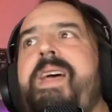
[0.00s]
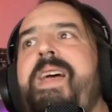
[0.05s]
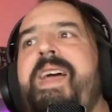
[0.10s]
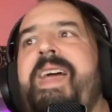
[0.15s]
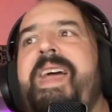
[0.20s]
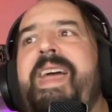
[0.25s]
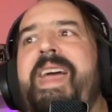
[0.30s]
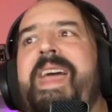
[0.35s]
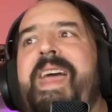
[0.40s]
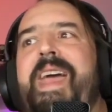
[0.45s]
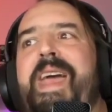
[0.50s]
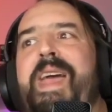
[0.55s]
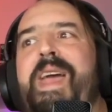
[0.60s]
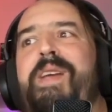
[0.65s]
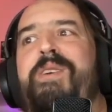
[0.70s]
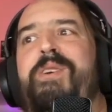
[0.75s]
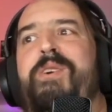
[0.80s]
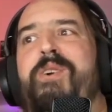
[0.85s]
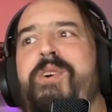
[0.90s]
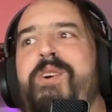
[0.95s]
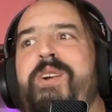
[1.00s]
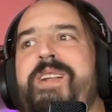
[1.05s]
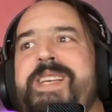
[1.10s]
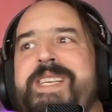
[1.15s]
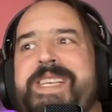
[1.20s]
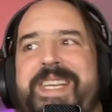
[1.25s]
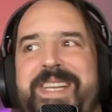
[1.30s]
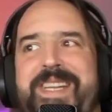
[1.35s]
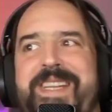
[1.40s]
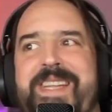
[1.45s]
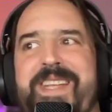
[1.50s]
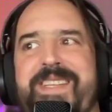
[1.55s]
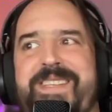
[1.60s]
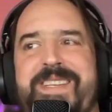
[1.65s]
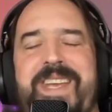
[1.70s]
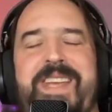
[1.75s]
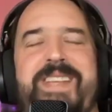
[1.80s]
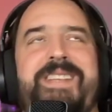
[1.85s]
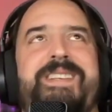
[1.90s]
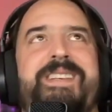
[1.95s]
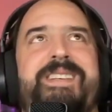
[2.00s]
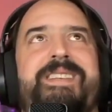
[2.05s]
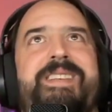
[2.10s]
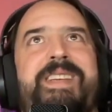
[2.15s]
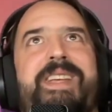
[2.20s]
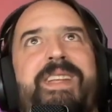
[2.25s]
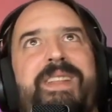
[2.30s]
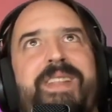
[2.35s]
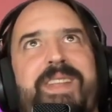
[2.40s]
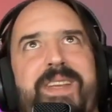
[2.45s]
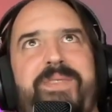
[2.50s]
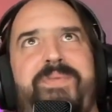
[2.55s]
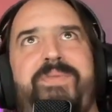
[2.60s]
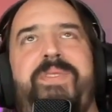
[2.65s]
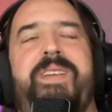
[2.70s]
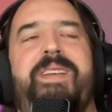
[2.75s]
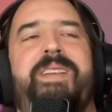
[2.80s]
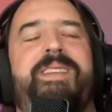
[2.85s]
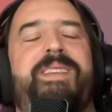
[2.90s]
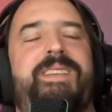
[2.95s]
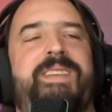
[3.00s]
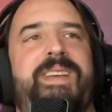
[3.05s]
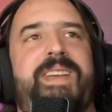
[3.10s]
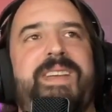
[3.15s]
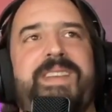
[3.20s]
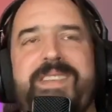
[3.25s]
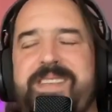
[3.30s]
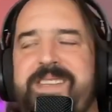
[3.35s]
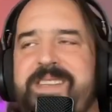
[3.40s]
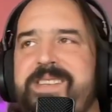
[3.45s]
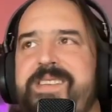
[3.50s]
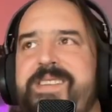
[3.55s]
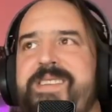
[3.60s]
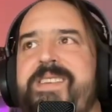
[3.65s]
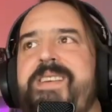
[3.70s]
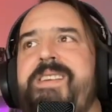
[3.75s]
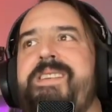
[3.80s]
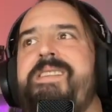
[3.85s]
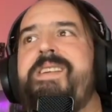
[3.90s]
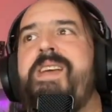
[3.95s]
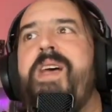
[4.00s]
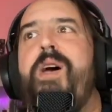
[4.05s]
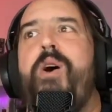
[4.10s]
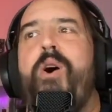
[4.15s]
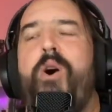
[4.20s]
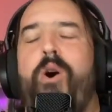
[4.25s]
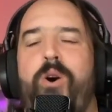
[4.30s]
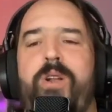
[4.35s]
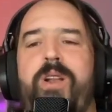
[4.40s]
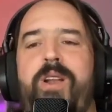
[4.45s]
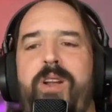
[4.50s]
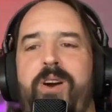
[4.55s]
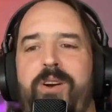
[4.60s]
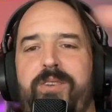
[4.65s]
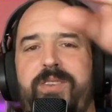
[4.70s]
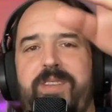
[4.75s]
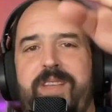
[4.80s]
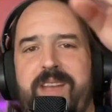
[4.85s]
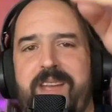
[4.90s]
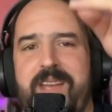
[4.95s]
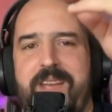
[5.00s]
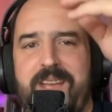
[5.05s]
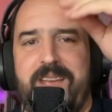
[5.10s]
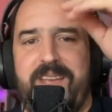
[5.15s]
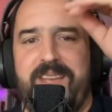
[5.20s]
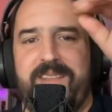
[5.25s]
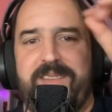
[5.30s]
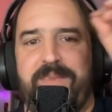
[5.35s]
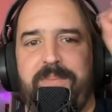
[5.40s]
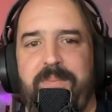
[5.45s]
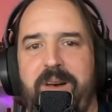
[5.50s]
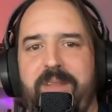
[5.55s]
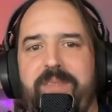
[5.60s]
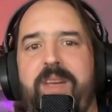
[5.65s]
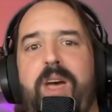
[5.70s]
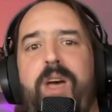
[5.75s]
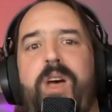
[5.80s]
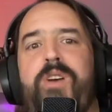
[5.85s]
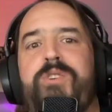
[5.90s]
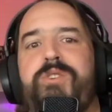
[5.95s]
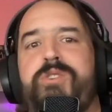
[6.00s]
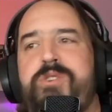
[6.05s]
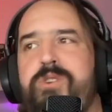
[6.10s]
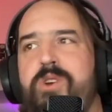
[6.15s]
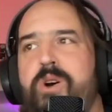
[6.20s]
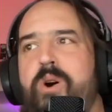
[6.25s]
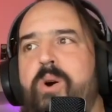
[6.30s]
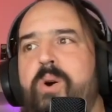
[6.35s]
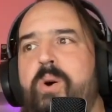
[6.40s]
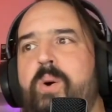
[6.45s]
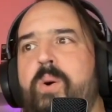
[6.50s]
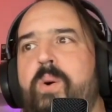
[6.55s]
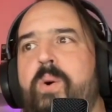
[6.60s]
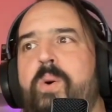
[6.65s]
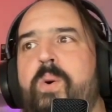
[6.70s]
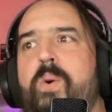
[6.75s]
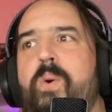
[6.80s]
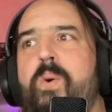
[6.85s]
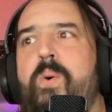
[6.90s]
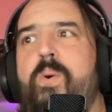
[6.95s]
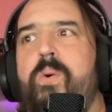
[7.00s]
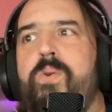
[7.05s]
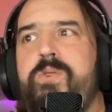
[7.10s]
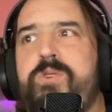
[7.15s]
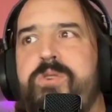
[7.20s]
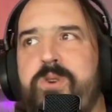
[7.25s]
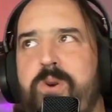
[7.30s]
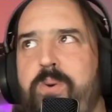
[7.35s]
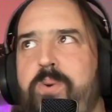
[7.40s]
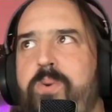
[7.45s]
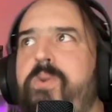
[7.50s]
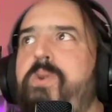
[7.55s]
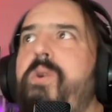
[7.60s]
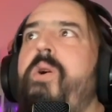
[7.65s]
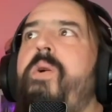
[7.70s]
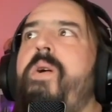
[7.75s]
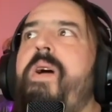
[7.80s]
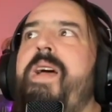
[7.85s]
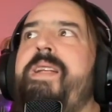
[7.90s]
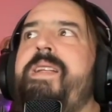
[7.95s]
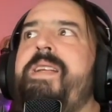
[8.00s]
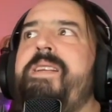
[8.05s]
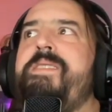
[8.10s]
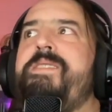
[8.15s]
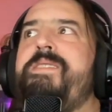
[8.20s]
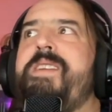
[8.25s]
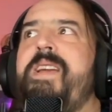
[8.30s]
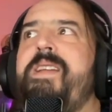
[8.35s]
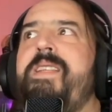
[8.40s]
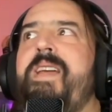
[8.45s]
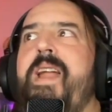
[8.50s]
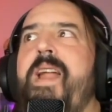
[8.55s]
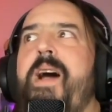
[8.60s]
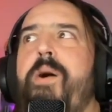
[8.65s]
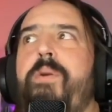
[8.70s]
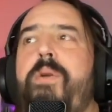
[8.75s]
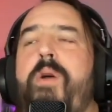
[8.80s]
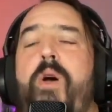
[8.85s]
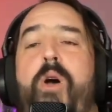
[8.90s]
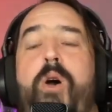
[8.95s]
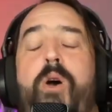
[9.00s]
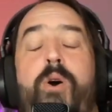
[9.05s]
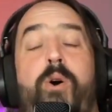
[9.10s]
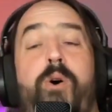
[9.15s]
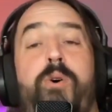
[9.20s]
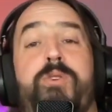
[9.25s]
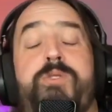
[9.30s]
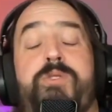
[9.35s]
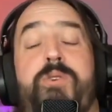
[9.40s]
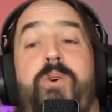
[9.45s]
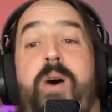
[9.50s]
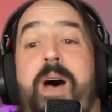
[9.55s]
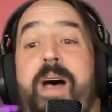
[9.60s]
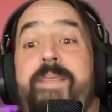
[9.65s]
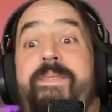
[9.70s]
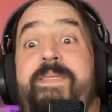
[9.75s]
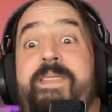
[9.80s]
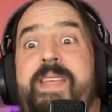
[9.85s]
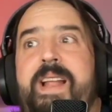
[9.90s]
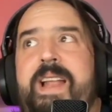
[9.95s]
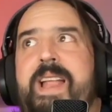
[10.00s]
you're gonna see the changes in different instances all along the month. So go ahead and check that out. Also, and the